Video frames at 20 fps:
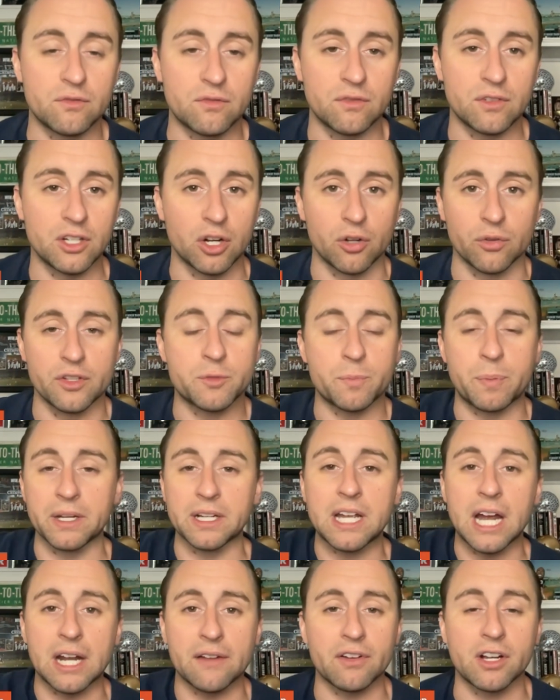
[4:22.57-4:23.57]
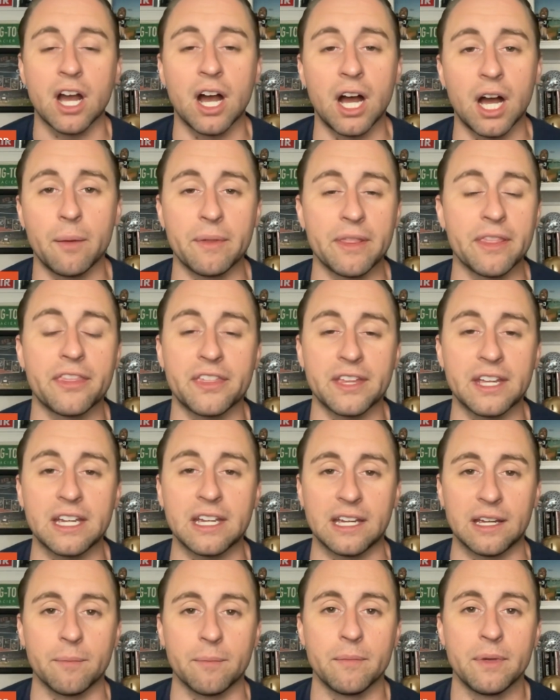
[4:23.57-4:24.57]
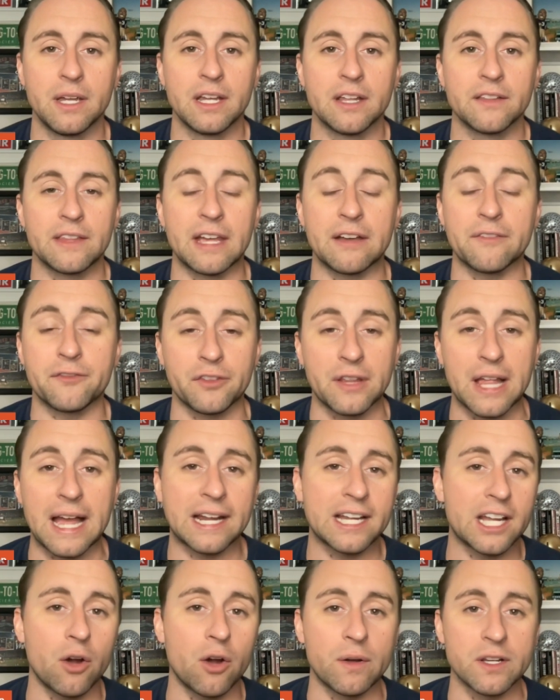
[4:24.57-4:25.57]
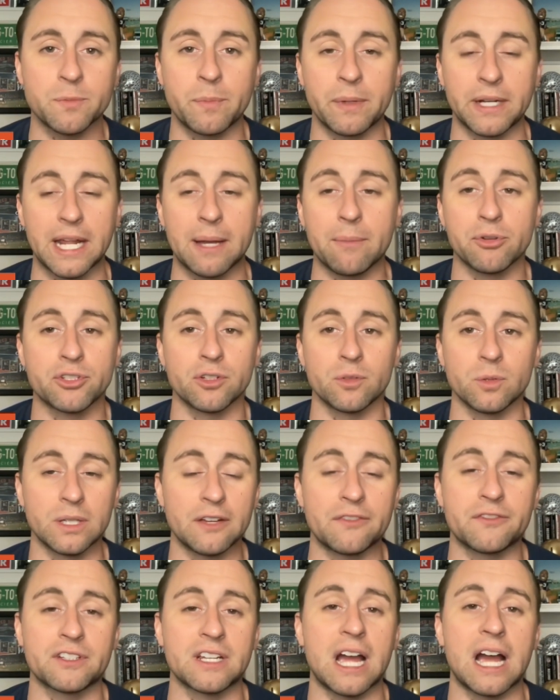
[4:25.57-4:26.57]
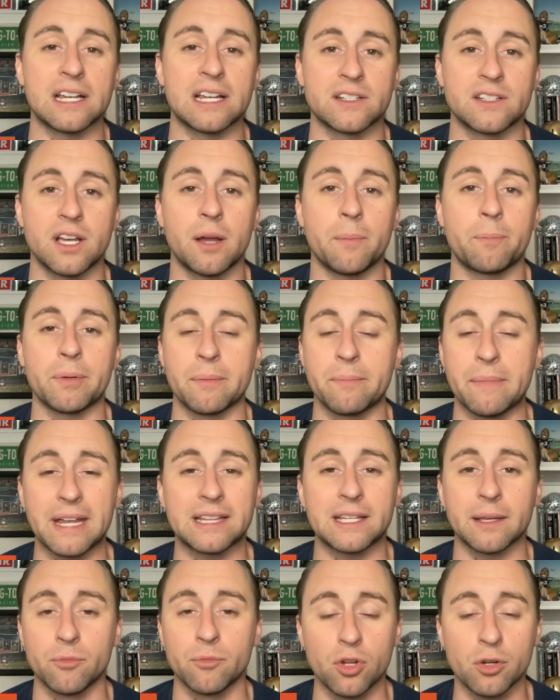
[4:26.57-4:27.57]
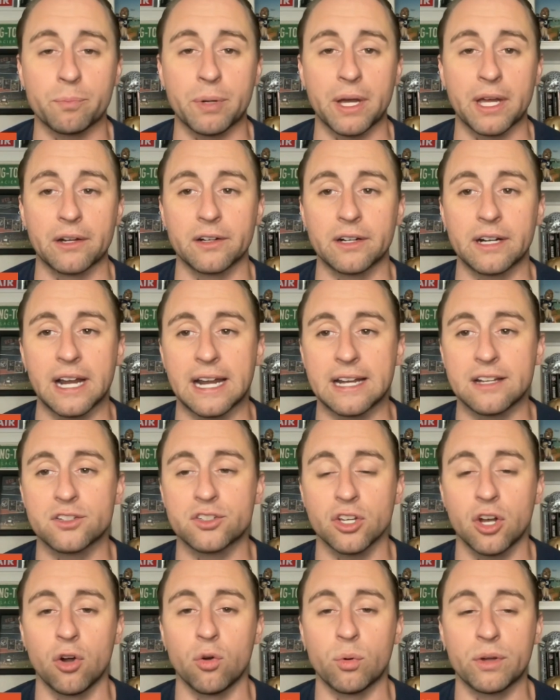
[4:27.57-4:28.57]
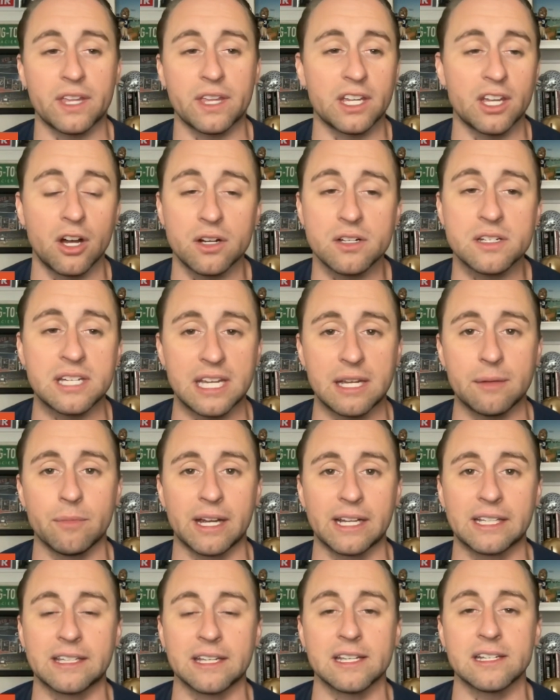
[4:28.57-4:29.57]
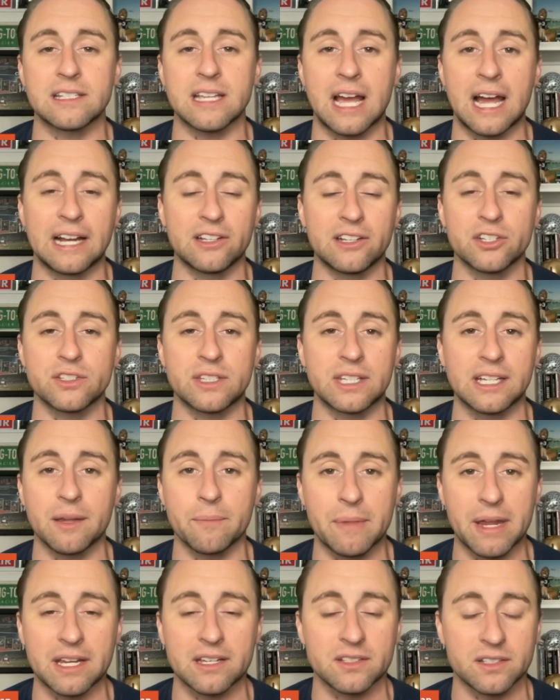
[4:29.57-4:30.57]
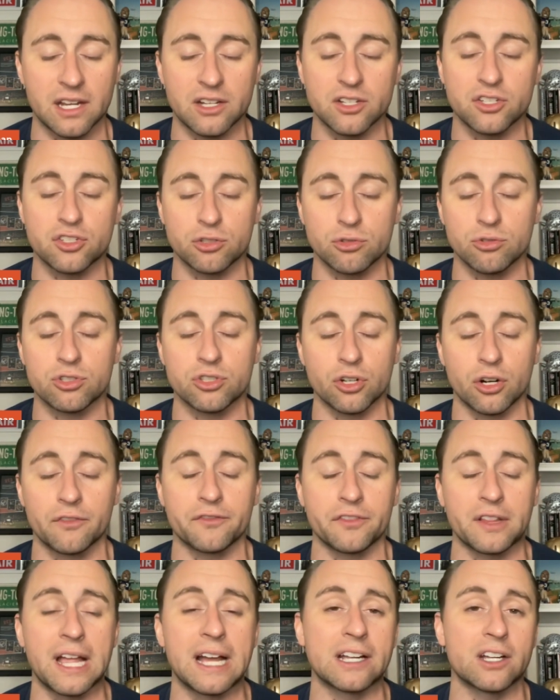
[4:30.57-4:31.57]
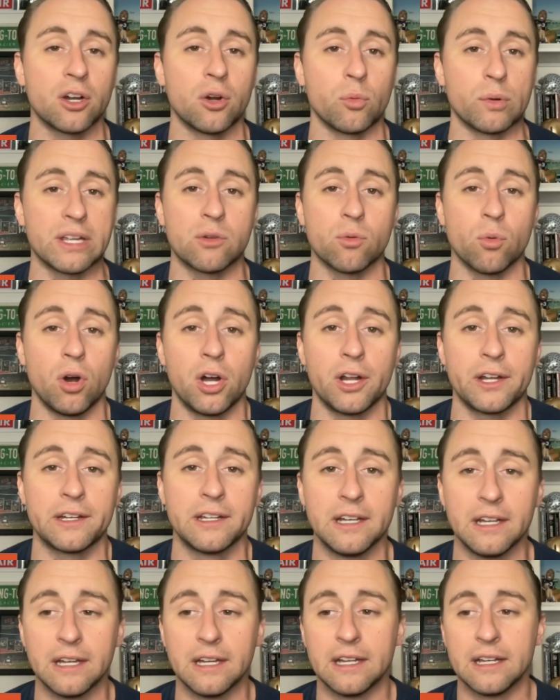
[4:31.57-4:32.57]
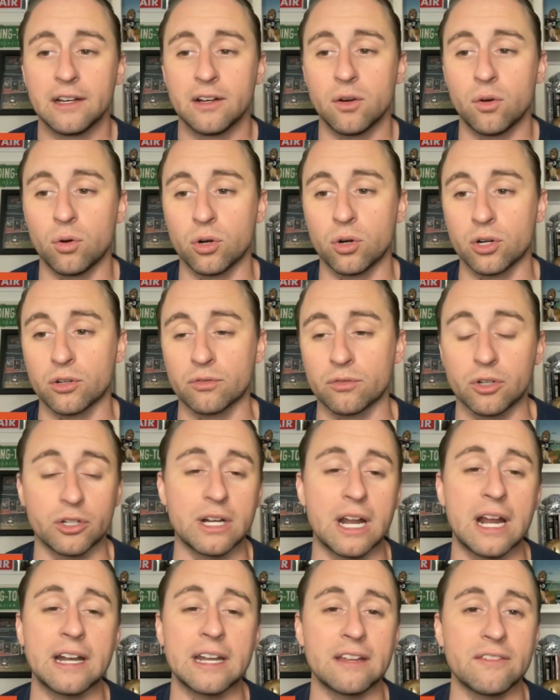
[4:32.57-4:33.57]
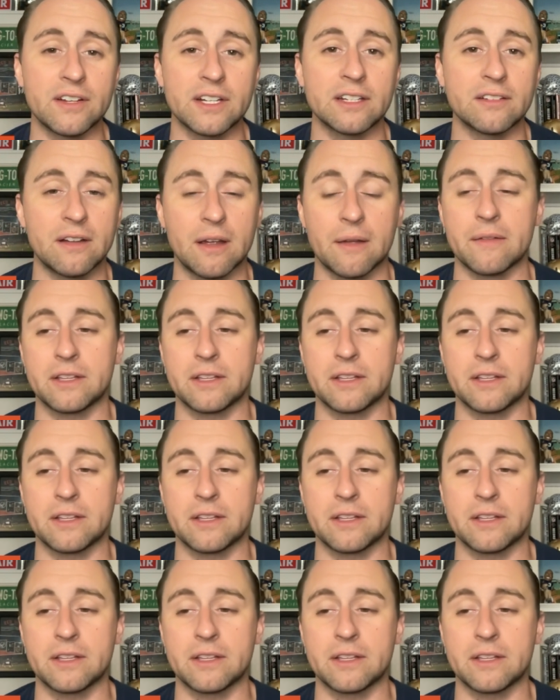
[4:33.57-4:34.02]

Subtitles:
it's been kind of a common theme that Flacco has been able to lift guys up and make them look better. And so with a young team like this, I just think it makes sense to start Flacco week 1 or not even